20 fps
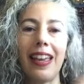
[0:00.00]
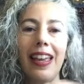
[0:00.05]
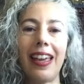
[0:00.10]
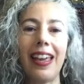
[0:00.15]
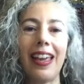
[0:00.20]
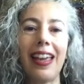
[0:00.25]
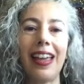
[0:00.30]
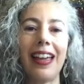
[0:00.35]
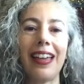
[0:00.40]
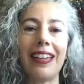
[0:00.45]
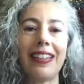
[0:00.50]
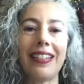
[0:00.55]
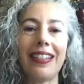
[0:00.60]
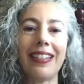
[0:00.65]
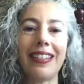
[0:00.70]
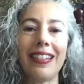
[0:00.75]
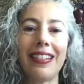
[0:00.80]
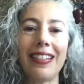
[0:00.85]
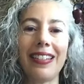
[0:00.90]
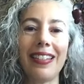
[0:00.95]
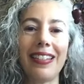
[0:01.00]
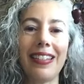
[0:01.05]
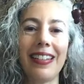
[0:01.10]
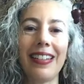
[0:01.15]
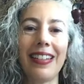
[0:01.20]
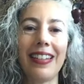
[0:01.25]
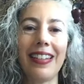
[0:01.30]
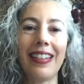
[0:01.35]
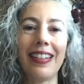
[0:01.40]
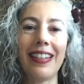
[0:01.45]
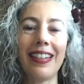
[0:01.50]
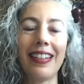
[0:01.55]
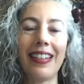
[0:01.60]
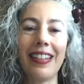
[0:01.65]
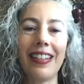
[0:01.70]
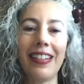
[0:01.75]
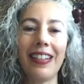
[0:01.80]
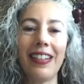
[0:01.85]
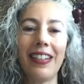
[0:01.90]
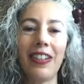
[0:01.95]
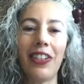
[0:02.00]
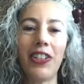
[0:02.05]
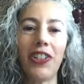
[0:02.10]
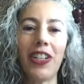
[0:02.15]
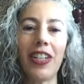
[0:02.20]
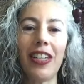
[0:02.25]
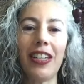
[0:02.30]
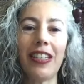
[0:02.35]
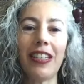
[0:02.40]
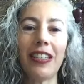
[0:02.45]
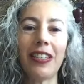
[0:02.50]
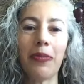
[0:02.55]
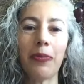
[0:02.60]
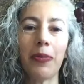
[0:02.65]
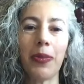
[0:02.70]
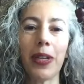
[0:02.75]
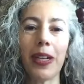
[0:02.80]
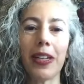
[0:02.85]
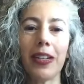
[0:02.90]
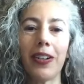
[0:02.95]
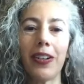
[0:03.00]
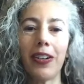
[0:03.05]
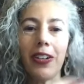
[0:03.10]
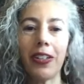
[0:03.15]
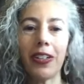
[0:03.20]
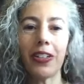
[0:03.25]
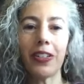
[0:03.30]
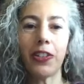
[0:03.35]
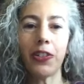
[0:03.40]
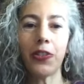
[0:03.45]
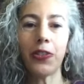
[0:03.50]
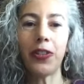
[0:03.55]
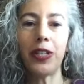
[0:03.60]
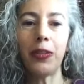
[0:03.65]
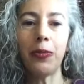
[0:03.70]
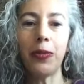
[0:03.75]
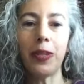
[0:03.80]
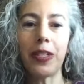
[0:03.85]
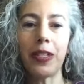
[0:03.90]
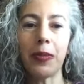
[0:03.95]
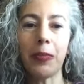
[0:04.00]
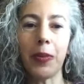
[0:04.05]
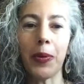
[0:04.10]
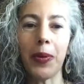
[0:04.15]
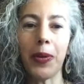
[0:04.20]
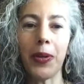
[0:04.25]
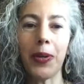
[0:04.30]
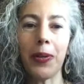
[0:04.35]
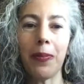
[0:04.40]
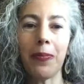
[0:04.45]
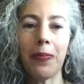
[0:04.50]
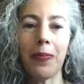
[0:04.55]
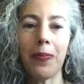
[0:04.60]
and she is what I call a tree whisperer.